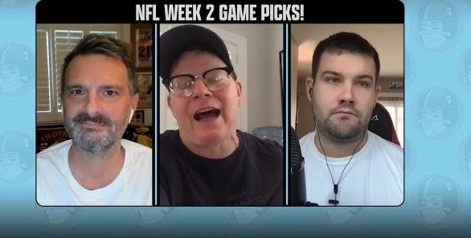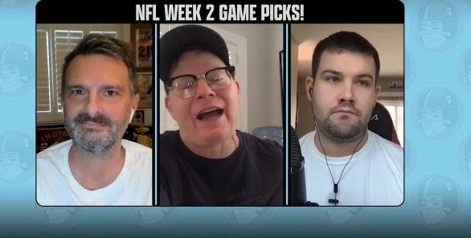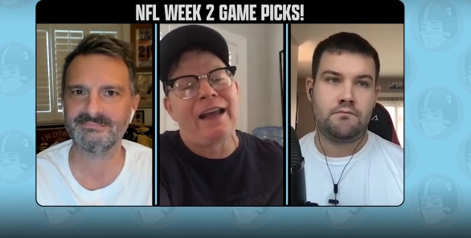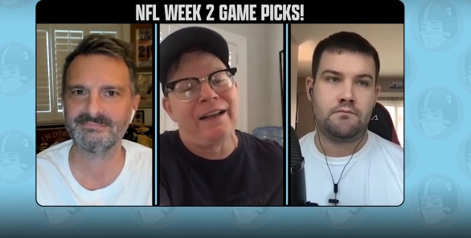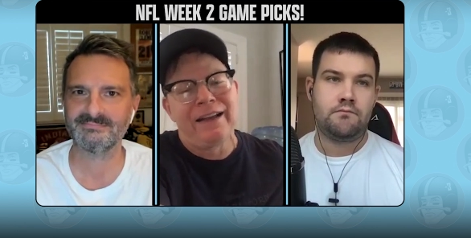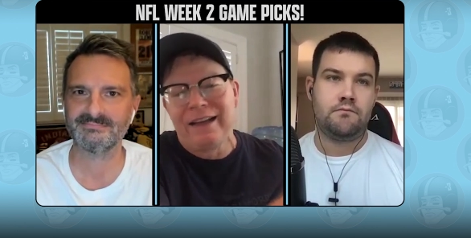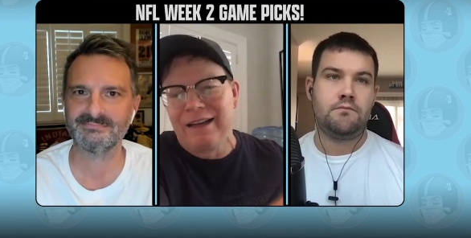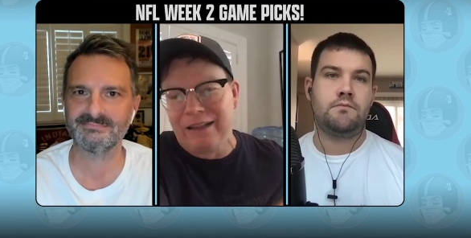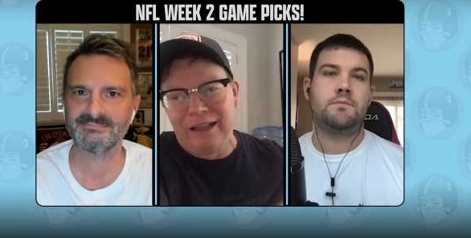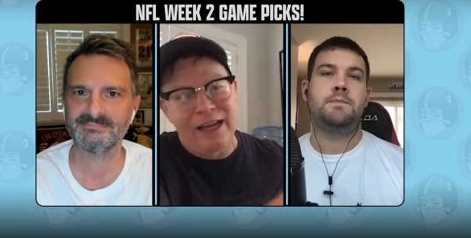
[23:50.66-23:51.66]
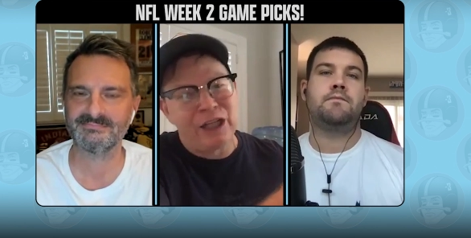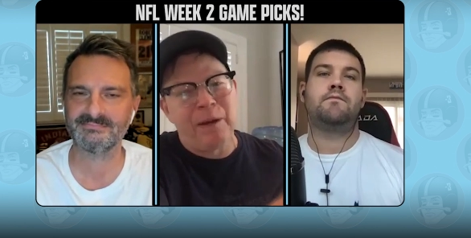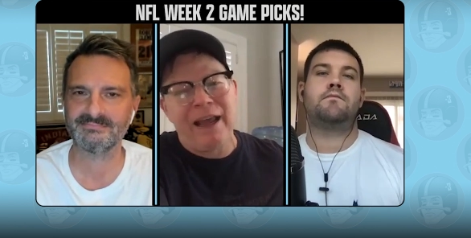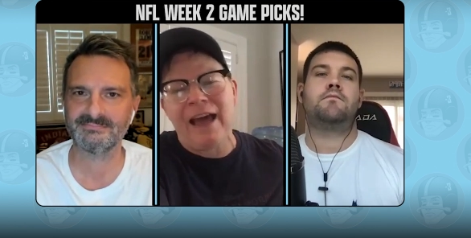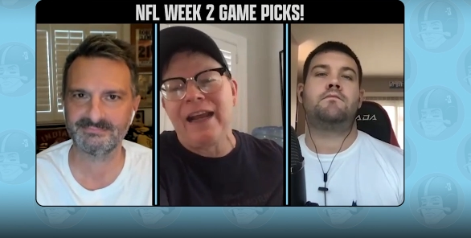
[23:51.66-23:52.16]
Speaker 1: I like
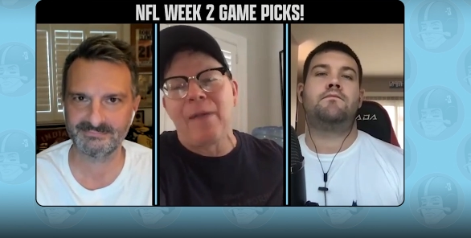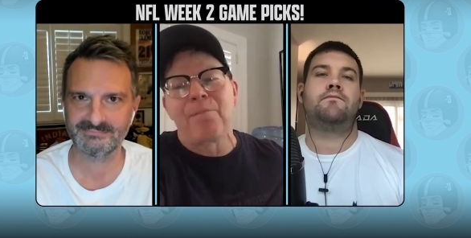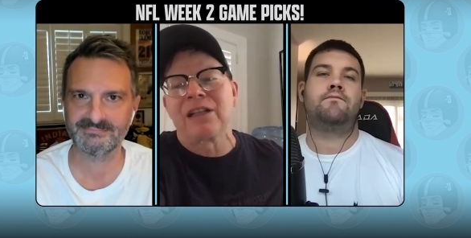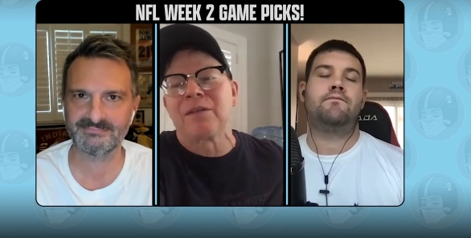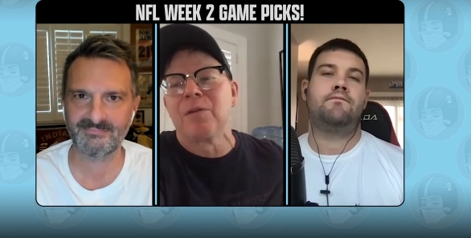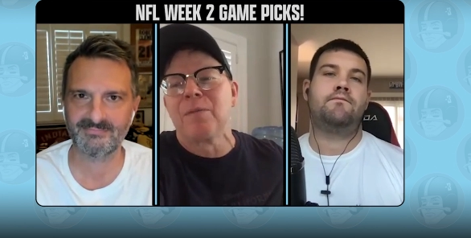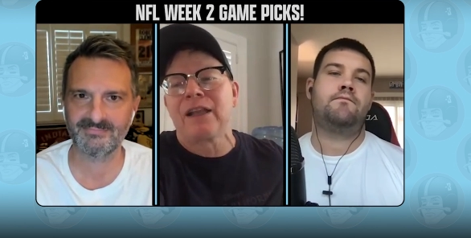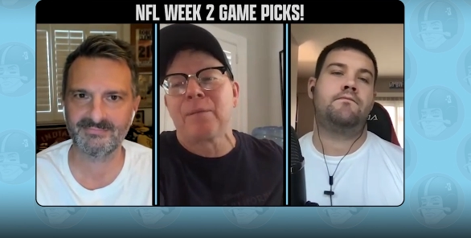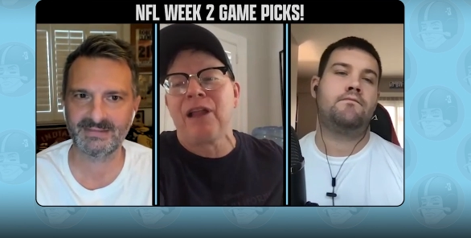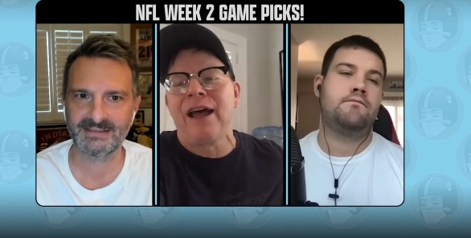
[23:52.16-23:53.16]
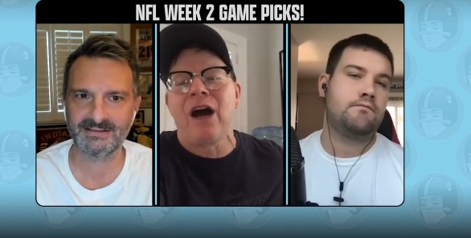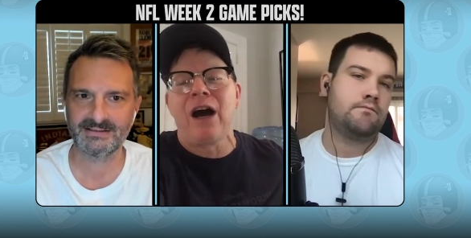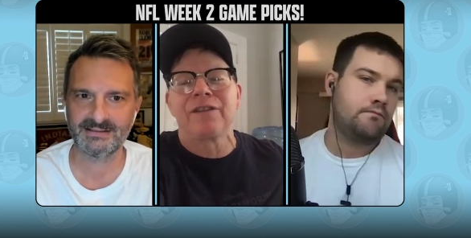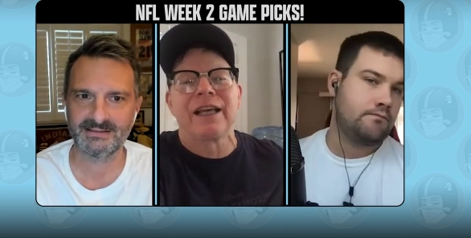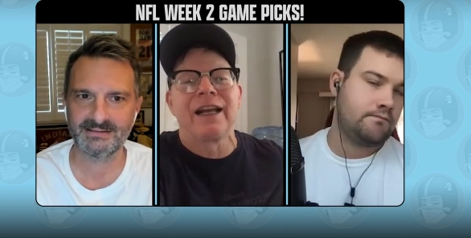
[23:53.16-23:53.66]
spaghetti, I picked him to make the
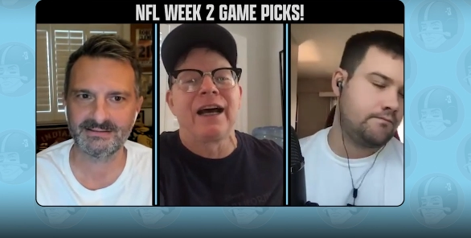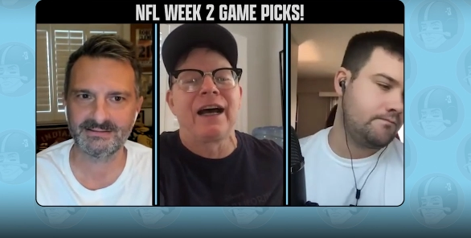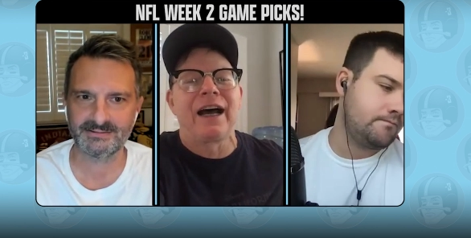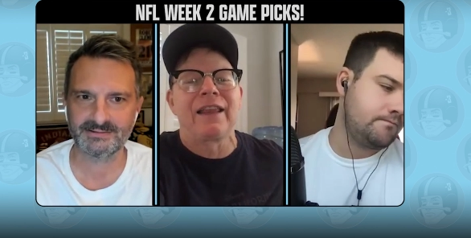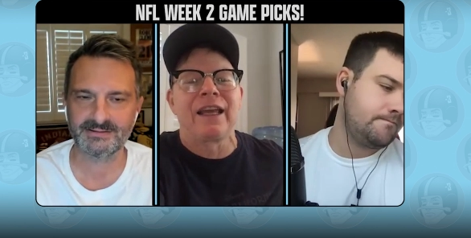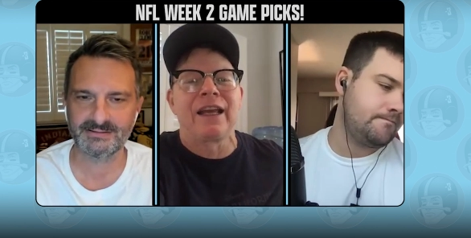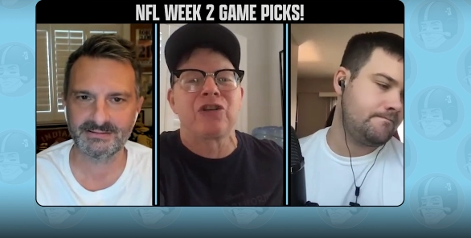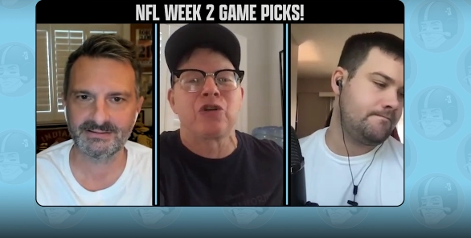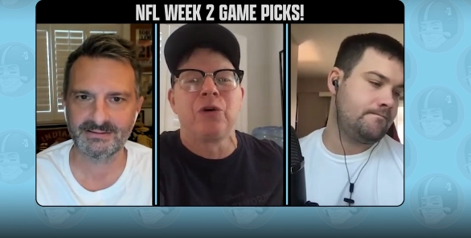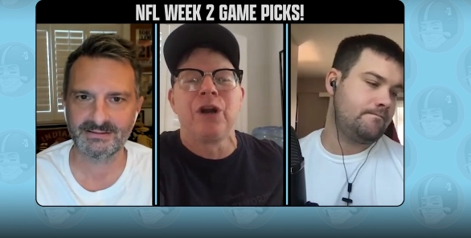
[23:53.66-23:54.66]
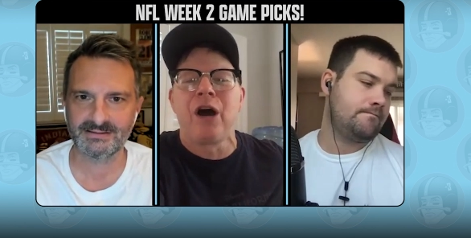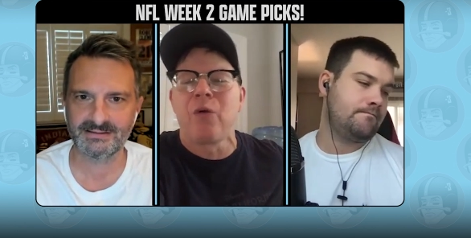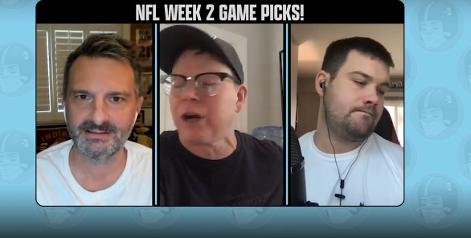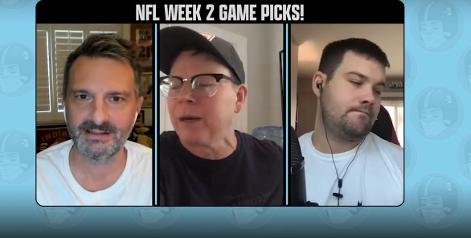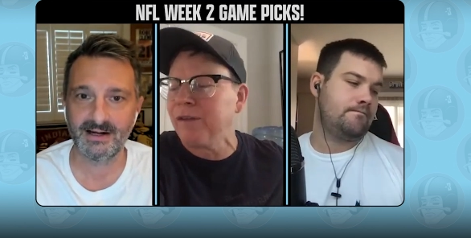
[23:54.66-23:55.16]
playoffs, and I, I think at two and zero, oh,
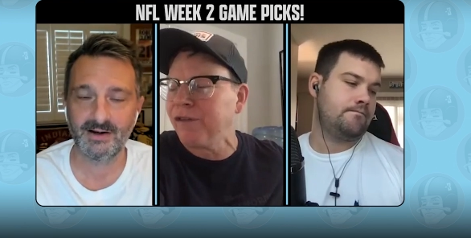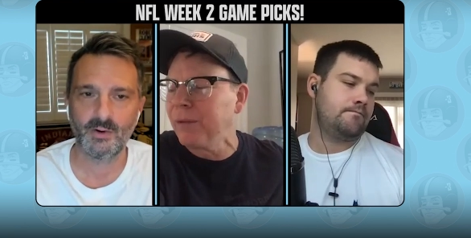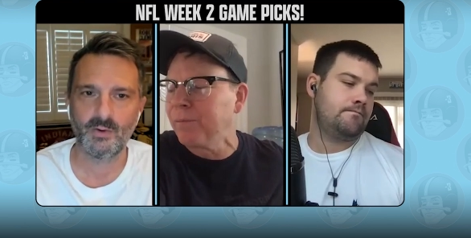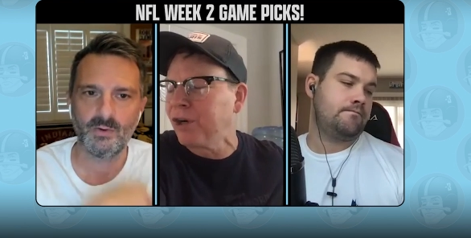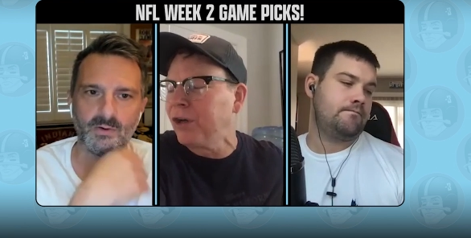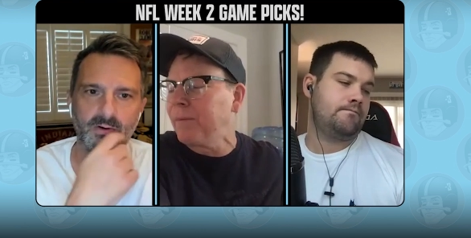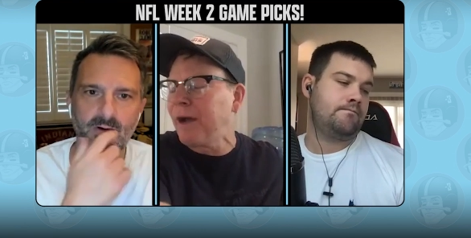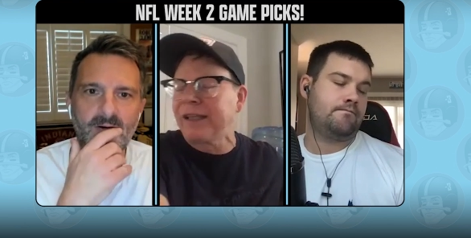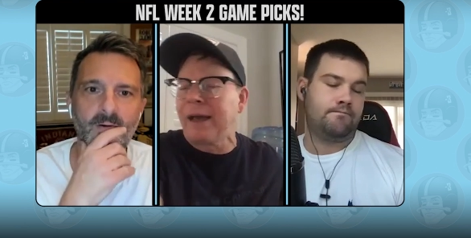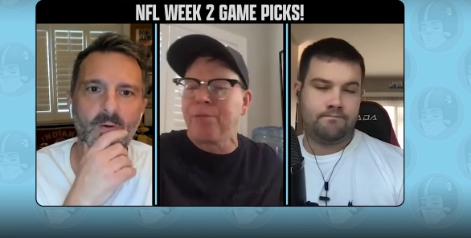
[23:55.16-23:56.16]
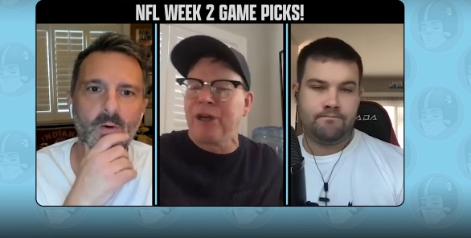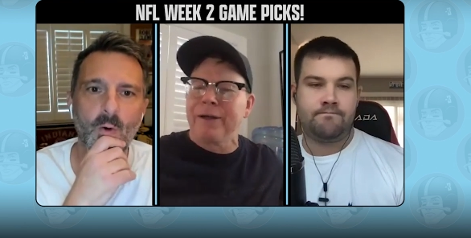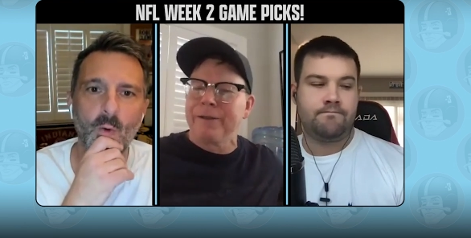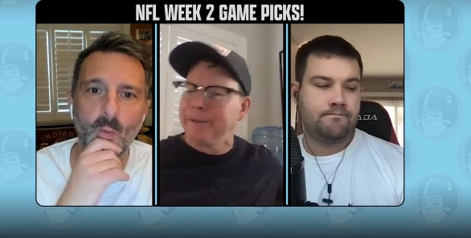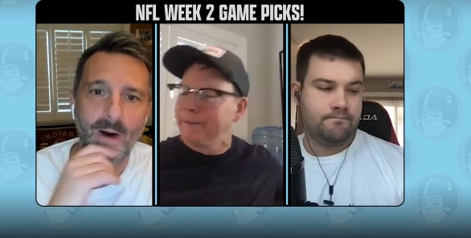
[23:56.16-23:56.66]
we're going to be feeling pretty good about that
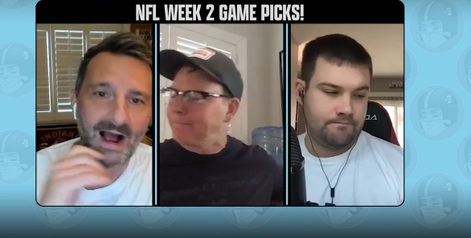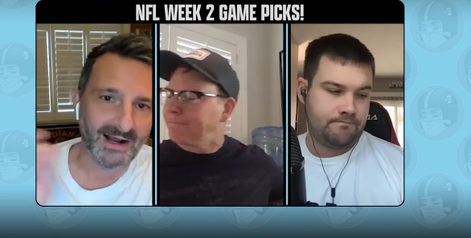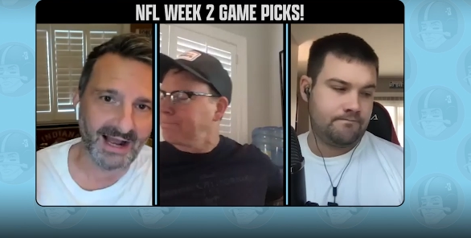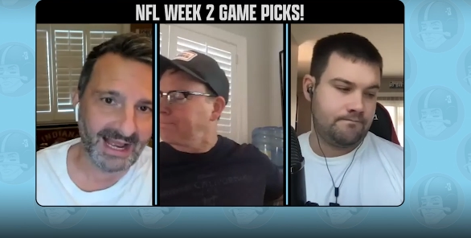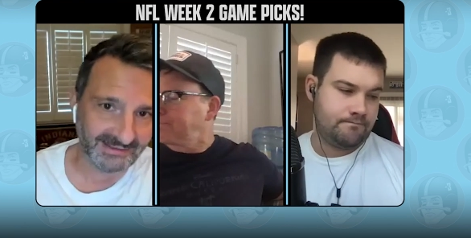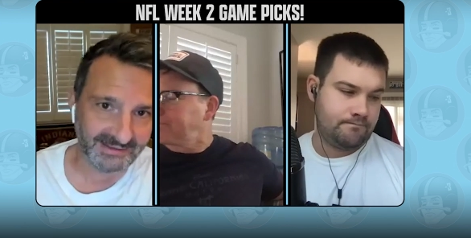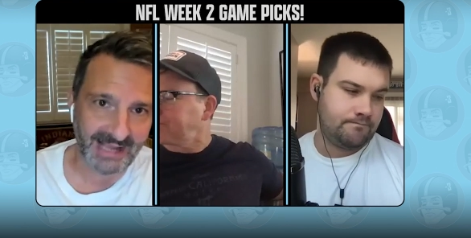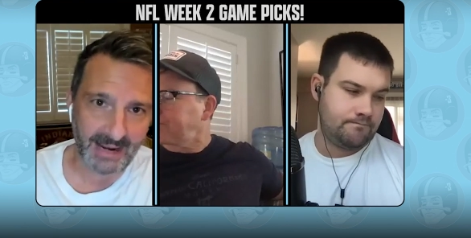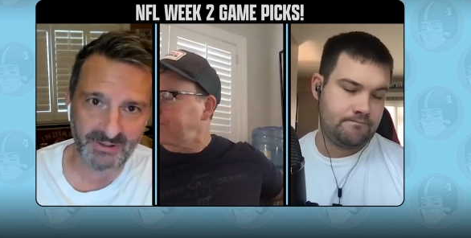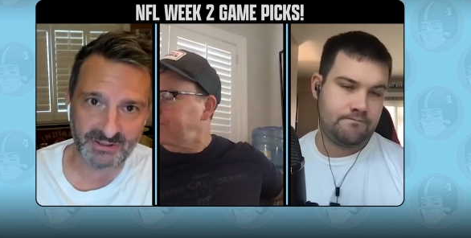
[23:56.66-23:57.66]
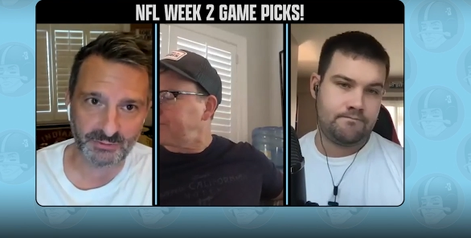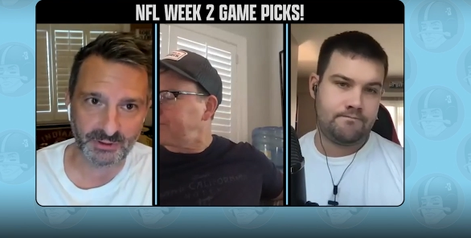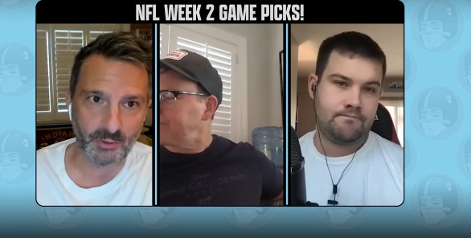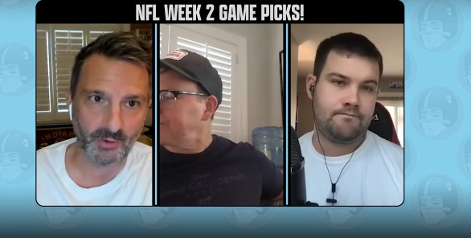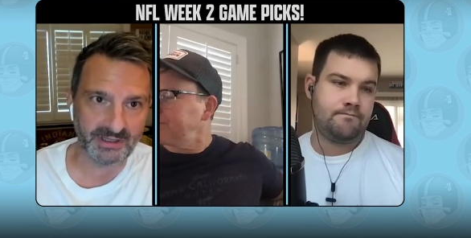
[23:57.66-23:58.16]
pick.
Speaker 2: Well, at the time of this
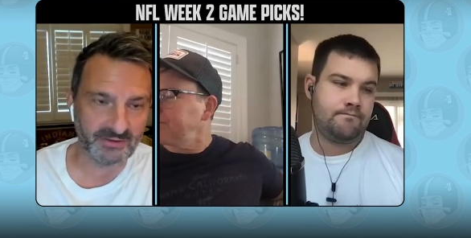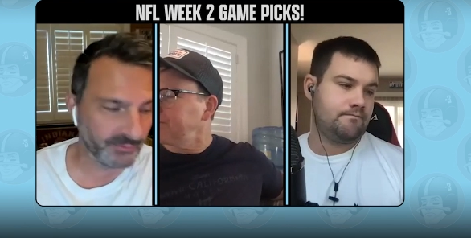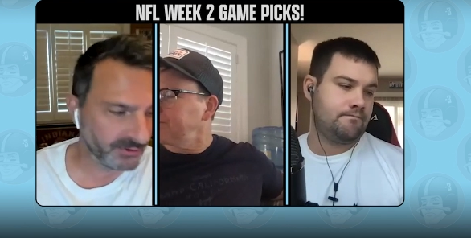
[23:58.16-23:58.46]
recording, full